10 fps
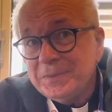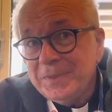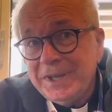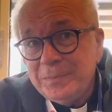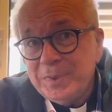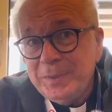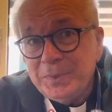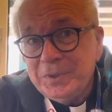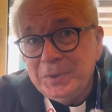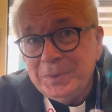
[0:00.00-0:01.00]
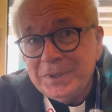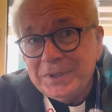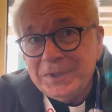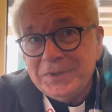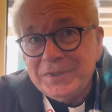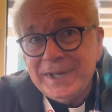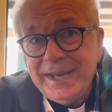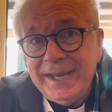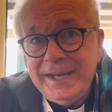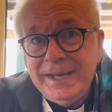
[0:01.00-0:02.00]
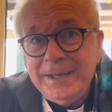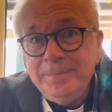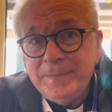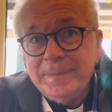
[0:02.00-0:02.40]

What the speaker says: we had people who were close to 80,